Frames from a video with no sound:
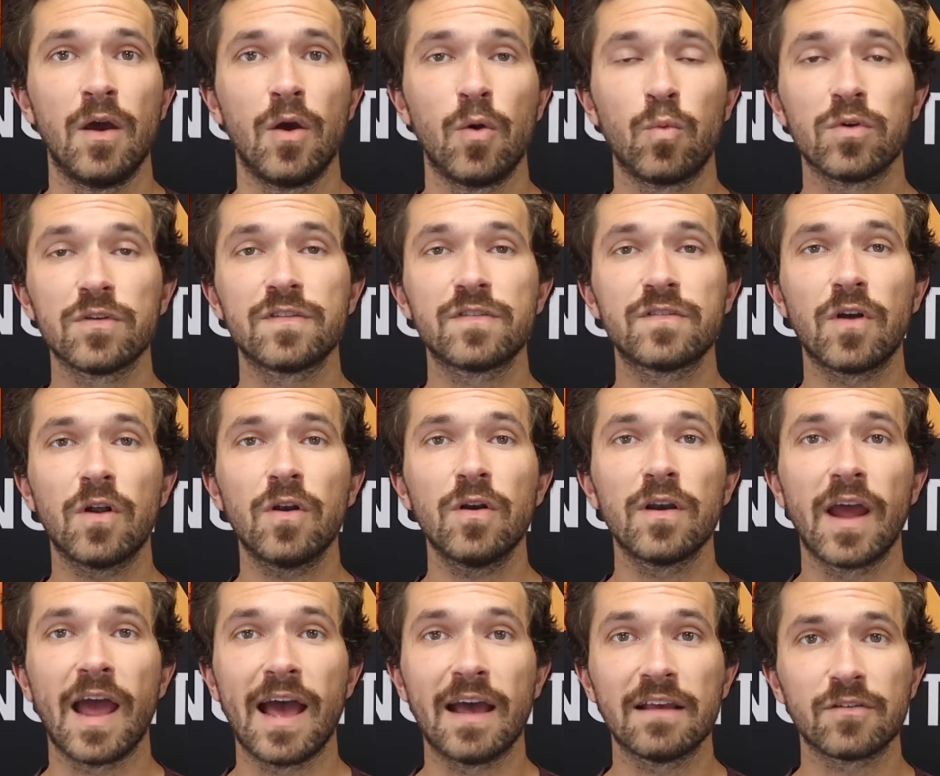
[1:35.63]
We'll
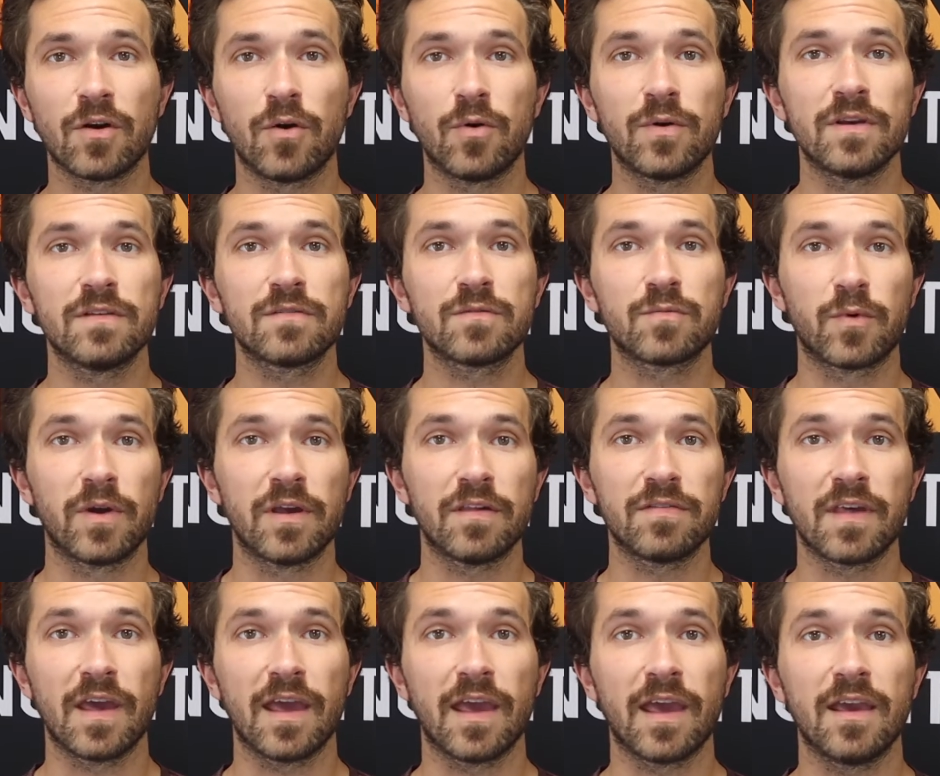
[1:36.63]
start, as always,
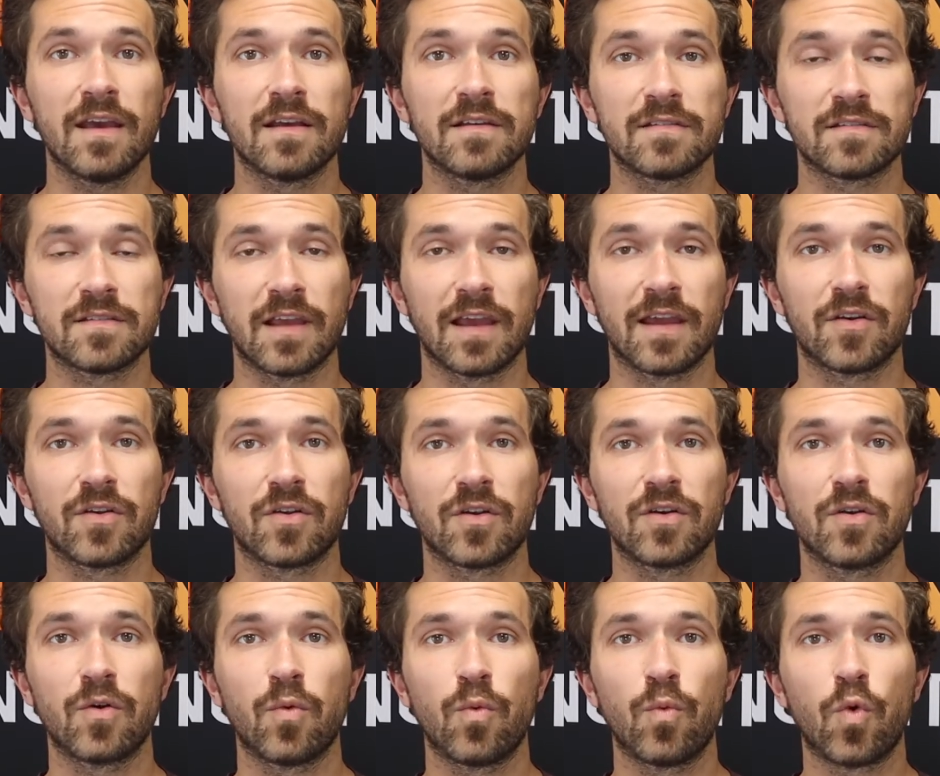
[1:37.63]
with a
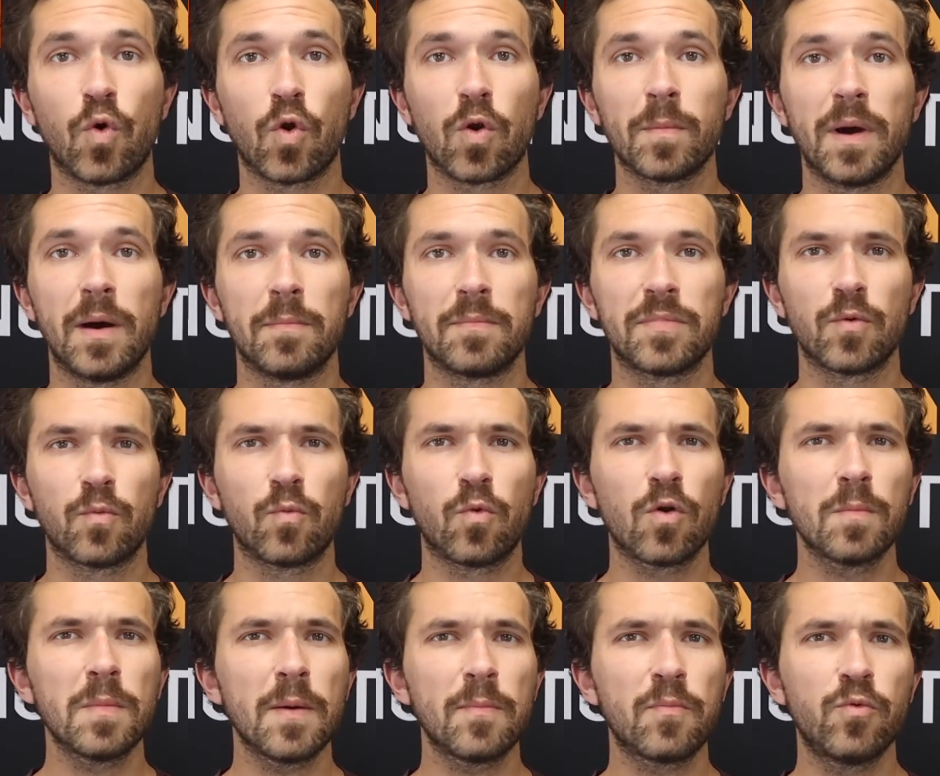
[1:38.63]
standard warm-up. The
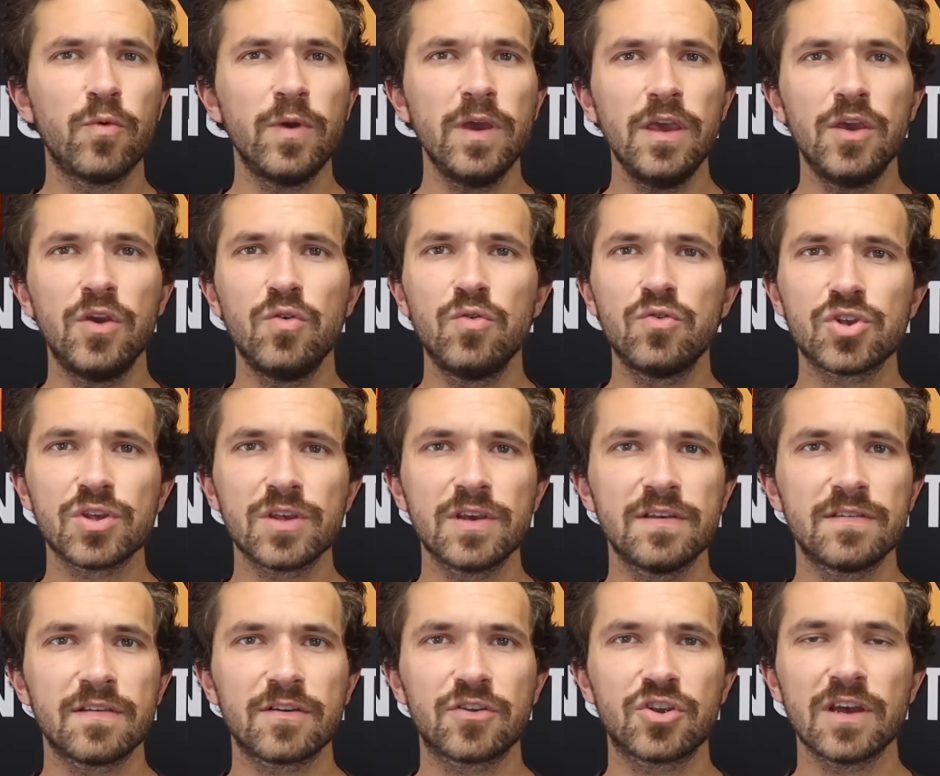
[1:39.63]
warm-up we usually
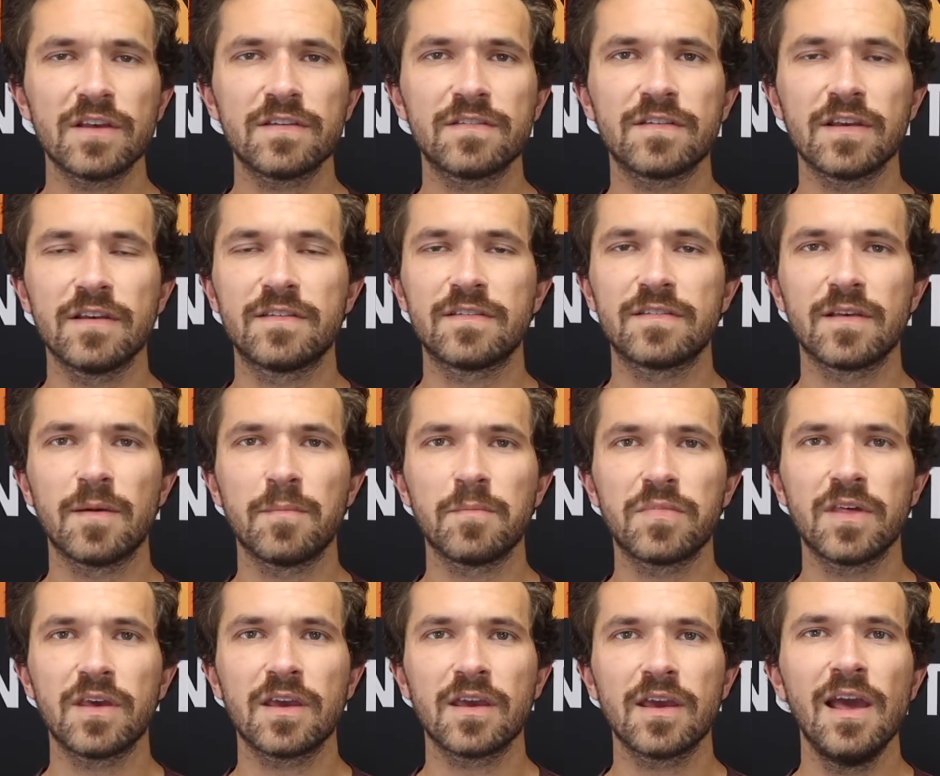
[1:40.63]
suggest is
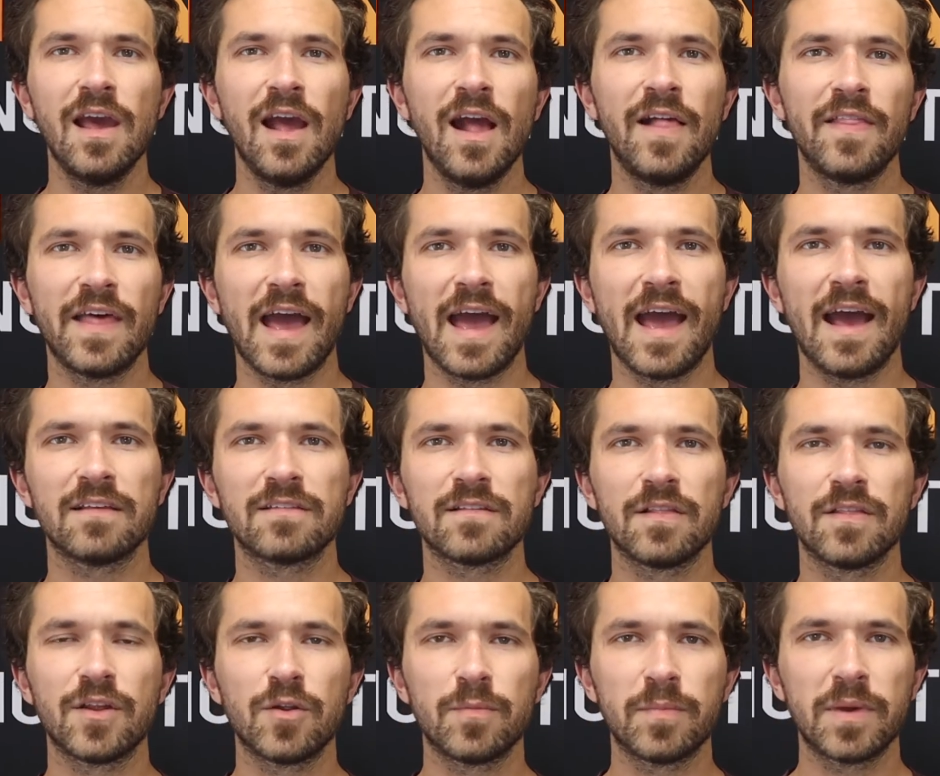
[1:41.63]
something that has a
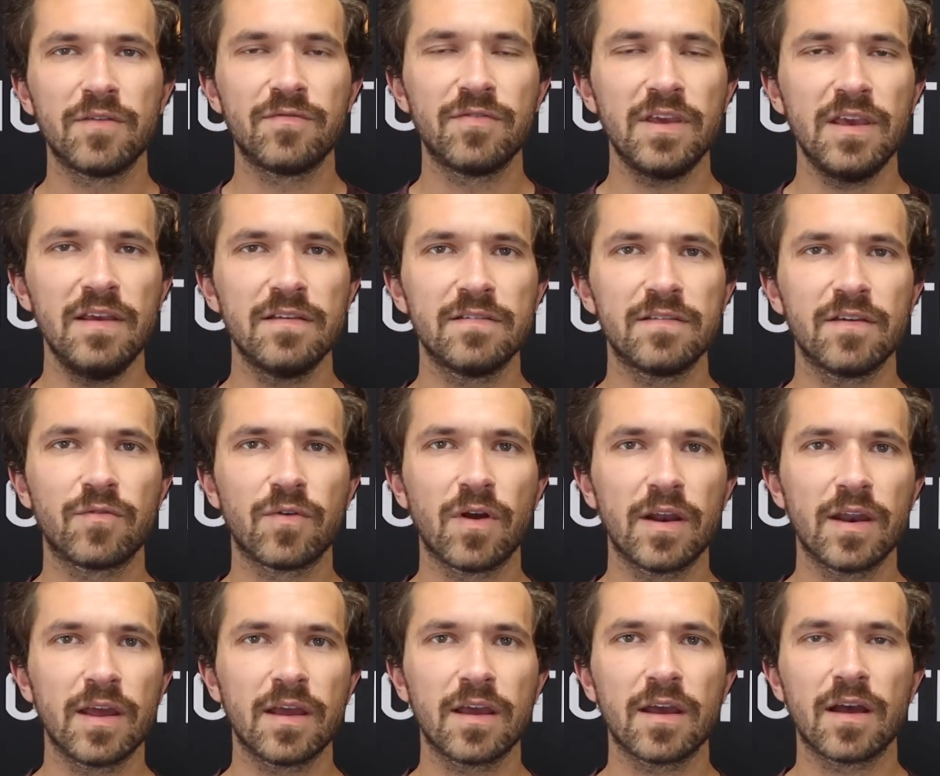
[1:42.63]
little bit of easy
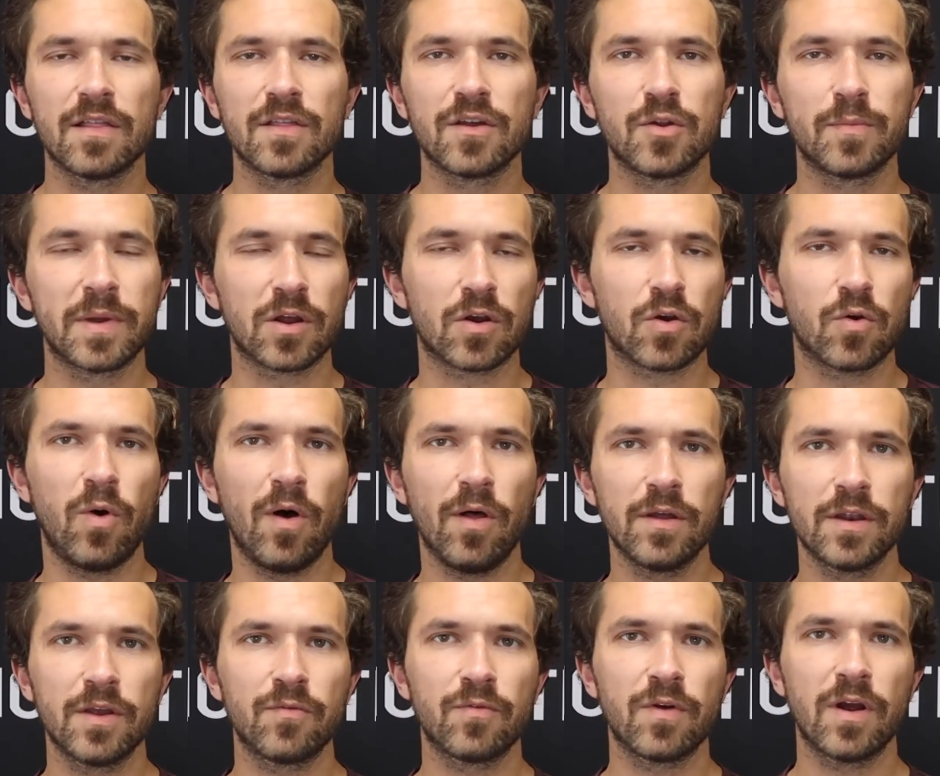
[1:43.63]
running, a little bit of
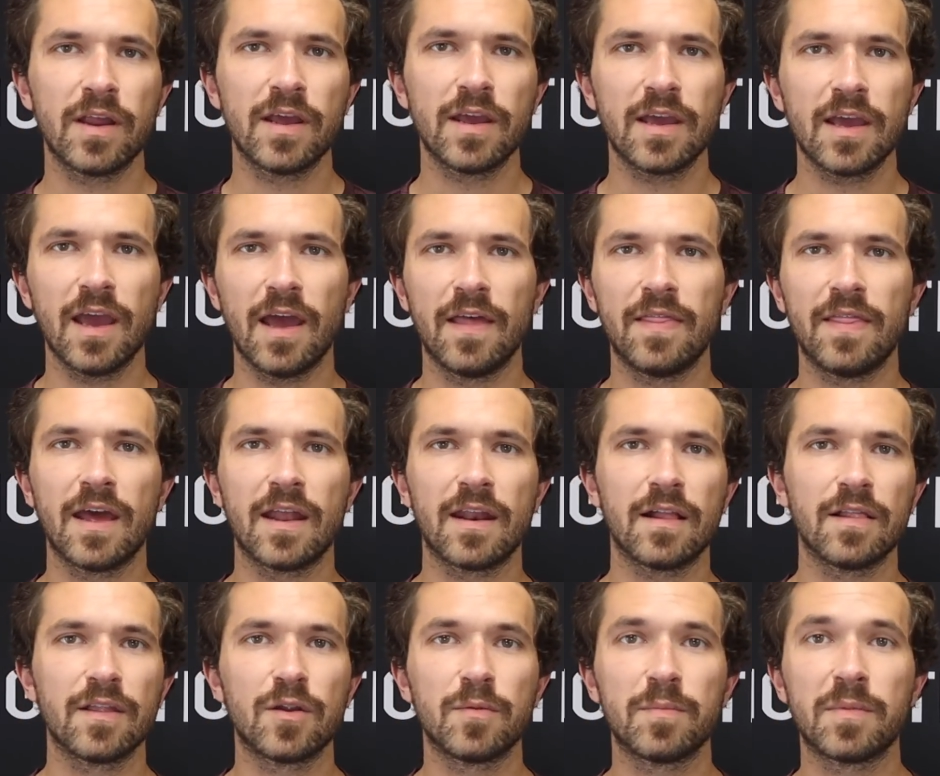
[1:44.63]
quality running, and then a
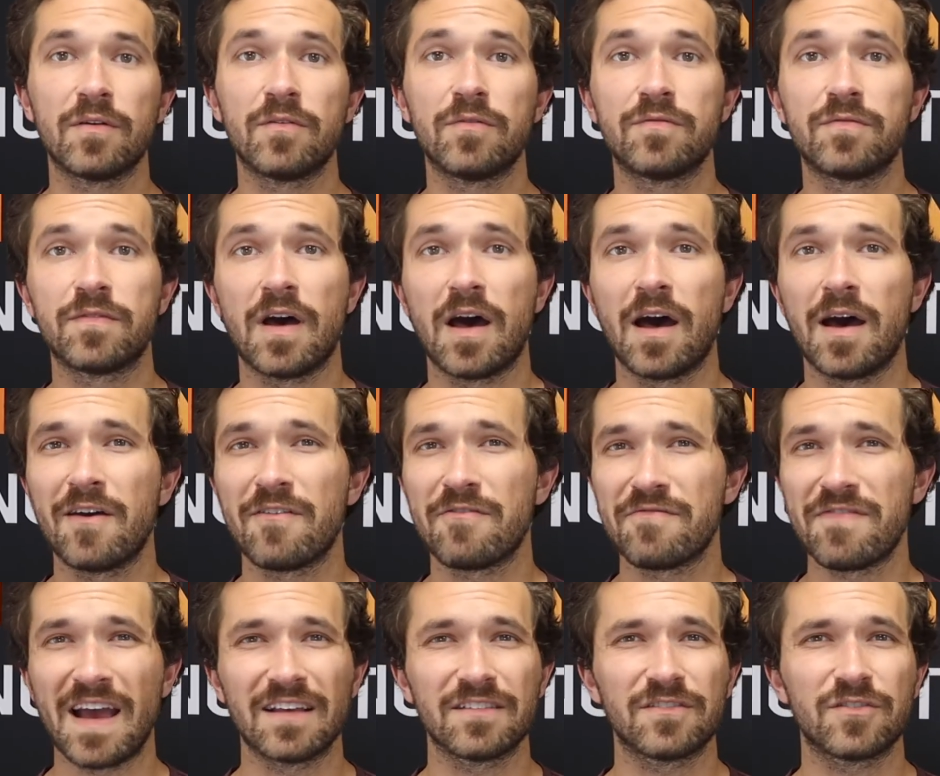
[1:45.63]
little bit of
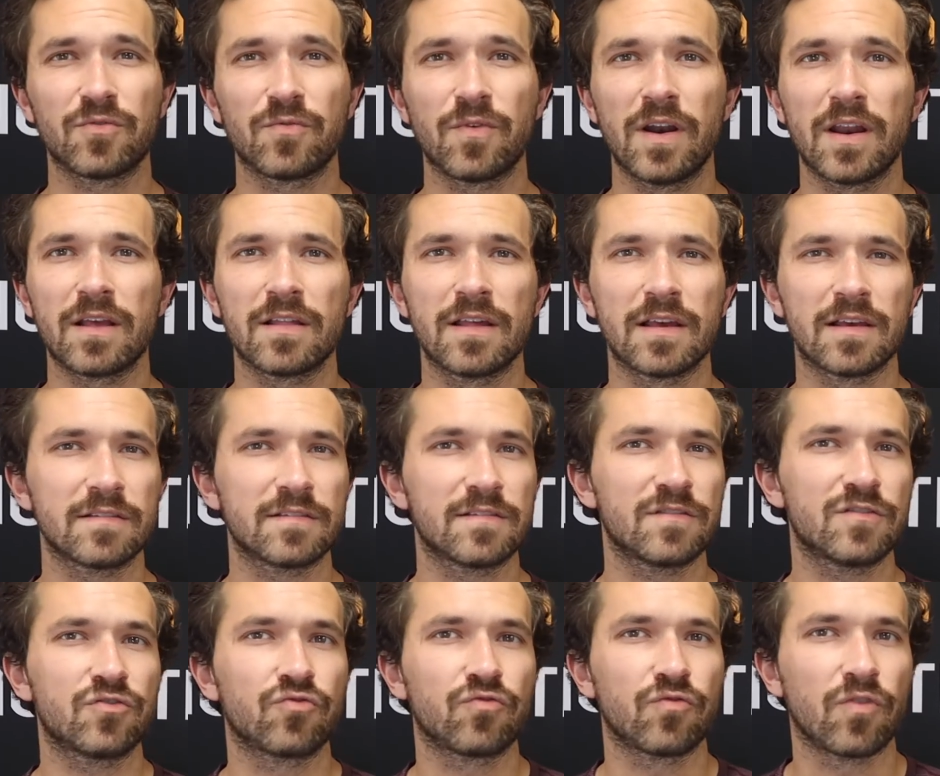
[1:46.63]
faster running, like
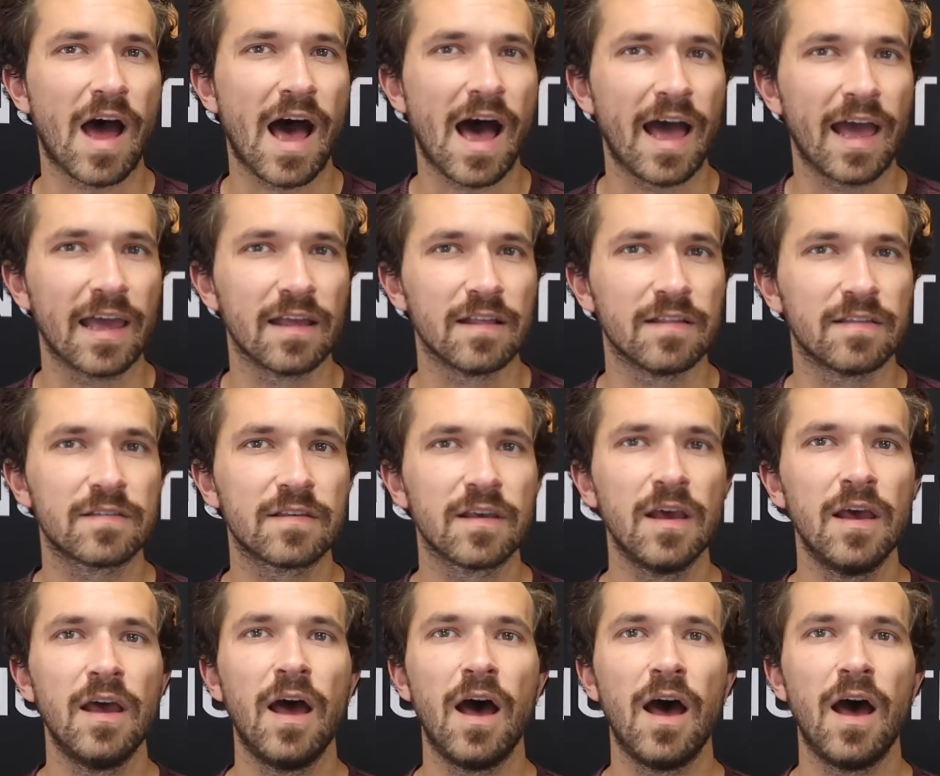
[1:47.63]
strides.